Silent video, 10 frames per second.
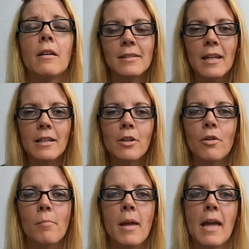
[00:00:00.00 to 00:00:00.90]
It's sending you
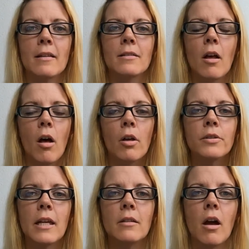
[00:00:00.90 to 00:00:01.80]
commands all
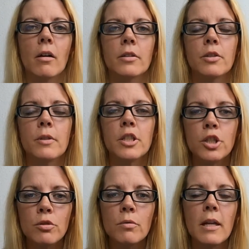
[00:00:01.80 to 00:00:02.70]
day long. So it's
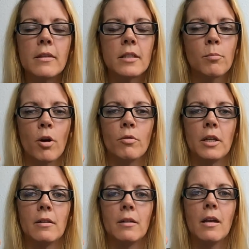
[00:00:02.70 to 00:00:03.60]
you and this opponent.